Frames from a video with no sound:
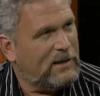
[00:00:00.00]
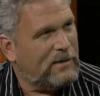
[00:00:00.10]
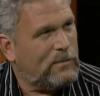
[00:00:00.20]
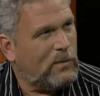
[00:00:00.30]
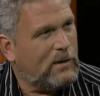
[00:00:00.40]

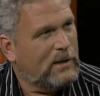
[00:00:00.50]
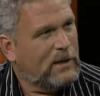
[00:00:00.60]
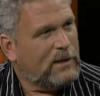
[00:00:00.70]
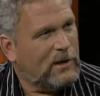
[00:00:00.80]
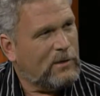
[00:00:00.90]
therefore
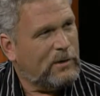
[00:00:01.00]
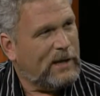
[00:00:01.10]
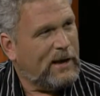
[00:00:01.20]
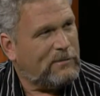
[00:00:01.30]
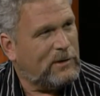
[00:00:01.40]
they're going to
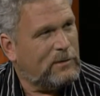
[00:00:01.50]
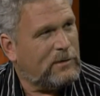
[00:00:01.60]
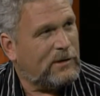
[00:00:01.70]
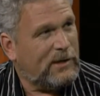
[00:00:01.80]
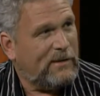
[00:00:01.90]
have to use
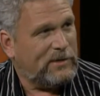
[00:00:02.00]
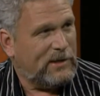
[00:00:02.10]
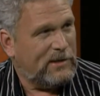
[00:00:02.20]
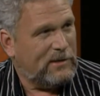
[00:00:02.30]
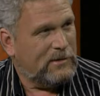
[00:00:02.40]

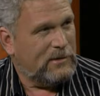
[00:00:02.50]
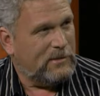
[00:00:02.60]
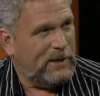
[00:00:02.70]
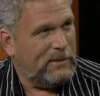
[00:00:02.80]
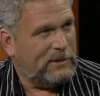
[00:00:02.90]
cleverness to
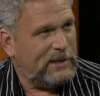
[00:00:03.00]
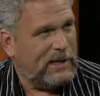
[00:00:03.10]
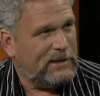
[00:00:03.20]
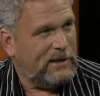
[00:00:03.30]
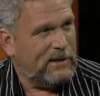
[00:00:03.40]
be able to
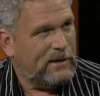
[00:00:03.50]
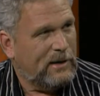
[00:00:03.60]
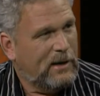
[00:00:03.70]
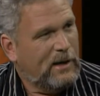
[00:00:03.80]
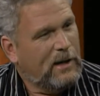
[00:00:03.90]
get there.
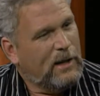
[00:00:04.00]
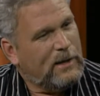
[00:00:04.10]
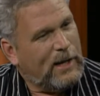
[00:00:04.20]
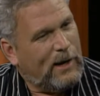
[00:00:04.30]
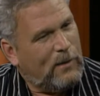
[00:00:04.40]

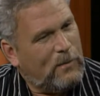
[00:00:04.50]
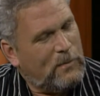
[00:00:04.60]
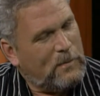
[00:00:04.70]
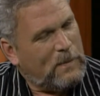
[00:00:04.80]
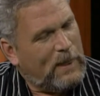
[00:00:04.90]
Now,
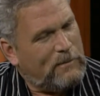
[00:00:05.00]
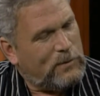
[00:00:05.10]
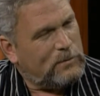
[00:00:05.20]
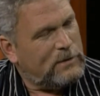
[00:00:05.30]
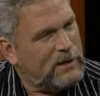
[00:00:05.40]
if
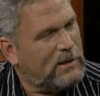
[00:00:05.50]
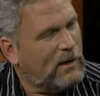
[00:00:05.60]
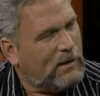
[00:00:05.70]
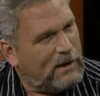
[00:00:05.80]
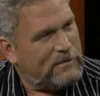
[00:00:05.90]
you look at a
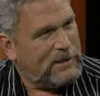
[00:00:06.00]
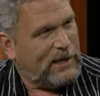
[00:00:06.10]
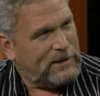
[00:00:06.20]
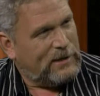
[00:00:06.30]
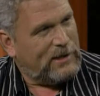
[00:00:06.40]
lot of the
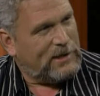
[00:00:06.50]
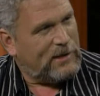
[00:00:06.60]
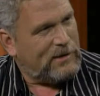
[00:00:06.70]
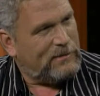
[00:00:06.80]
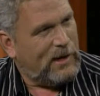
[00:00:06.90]
technologies
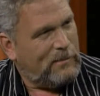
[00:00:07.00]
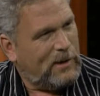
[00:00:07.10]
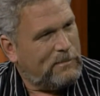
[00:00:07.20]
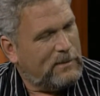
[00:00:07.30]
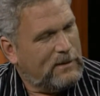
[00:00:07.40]
that have come
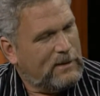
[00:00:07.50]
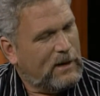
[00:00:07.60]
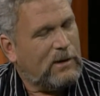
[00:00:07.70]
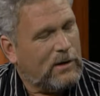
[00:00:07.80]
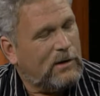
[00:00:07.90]
up,
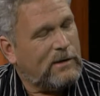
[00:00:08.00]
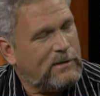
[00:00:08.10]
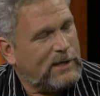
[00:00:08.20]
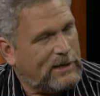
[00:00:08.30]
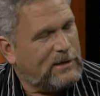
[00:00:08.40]
or a lot of
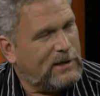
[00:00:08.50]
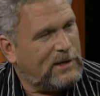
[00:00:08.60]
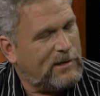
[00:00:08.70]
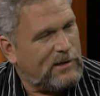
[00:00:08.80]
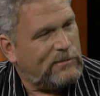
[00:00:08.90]
the
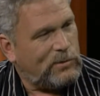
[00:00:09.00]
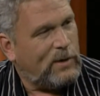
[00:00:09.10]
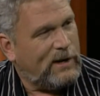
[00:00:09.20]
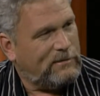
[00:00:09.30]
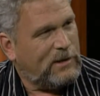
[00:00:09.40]
technologies that have
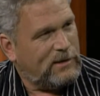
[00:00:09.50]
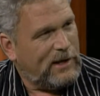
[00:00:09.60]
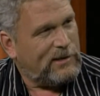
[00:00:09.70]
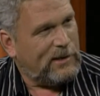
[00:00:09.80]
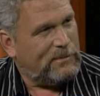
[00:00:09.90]
arrived in the
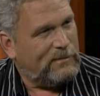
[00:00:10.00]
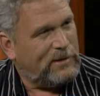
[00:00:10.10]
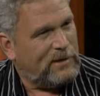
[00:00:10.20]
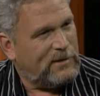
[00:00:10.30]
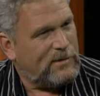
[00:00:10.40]
last couple of
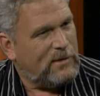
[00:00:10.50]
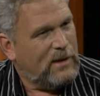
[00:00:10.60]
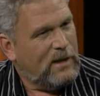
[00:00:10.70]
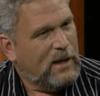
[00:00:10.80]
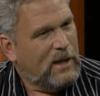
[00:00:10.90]
years,
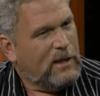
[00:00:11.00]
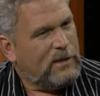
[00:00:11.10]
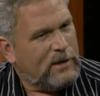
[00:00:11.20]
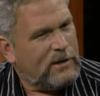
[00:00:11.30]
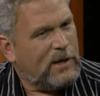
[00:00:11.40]

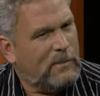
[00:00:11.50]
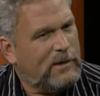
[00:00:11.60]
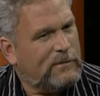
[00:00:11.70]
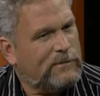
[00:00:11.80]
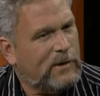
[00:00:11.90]
they're
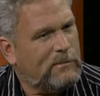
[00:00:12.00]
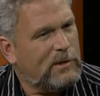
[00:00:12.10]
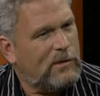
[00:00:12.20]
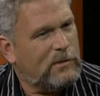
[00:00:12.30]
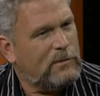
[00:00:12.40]
coming from
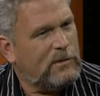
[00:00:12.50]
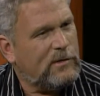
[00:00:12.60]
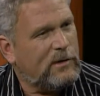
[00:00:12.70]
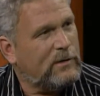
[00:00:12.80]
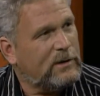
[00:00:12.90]
the students
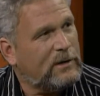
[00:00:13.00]
that are in